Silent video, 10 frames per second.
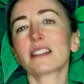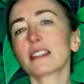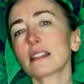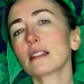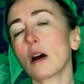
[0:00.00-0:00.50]

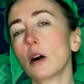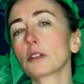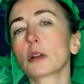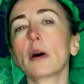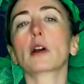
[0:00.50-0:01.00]
This is
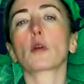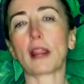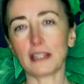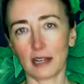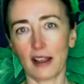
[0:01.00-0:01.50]
also a
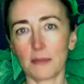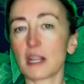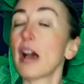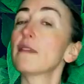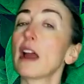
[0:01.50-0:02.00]
great time
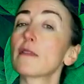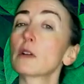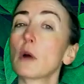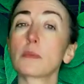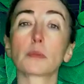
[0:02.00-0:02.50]
to have
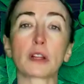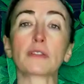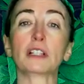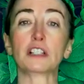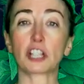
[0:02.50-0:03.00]
everyone
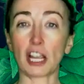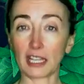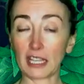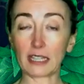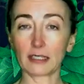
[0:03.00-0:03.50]
briefly
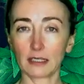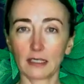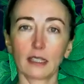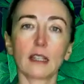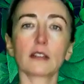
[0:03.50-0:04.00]
check in.
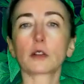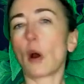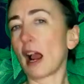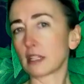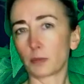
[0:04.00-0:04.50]

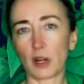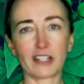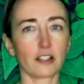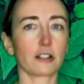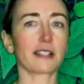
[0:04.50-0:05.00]
So
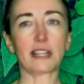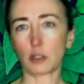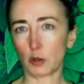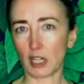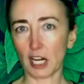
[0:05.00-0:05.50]
icebreakers,
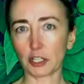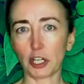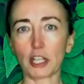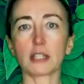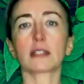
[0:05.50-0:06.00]

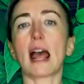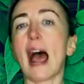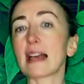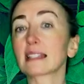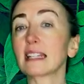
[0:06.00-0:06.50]
introductions,
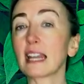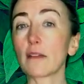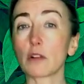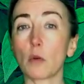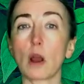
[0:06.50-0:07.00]
asking
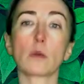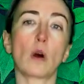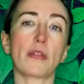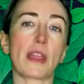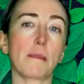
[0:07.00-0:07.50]
everyone
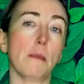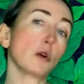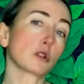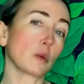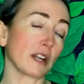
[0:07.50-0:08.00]
what they
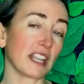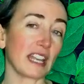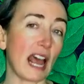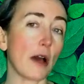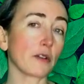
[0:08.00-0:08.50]
most want to
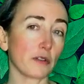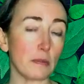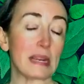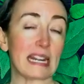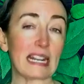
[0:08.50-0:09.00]
get out of the
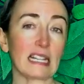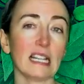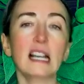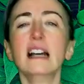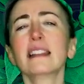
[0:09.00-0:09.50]
meeting.
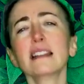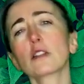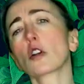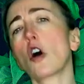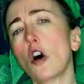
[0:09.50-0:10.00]
These
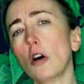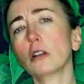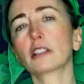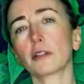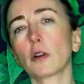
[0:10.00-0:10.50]
are
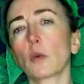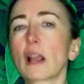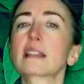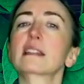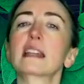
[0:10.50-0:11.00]
all different
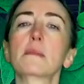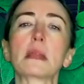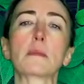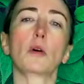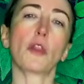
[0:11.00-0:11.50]
ways to get
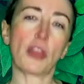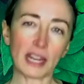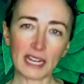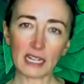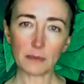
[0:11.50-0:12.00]
people
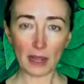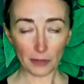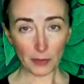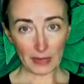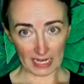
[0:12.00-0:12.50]
thinking
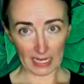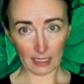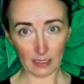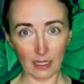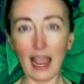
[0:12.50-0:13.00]
about the
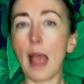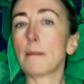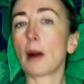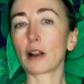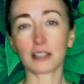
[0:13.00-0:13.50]
meeting
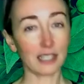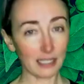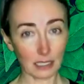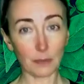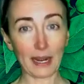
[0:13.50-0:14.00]
and
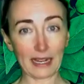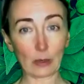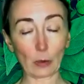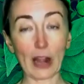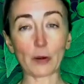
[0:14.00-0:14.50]

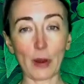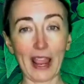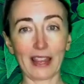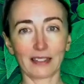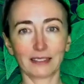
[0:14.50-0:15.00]
participating right
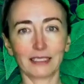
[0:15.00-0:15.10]
away.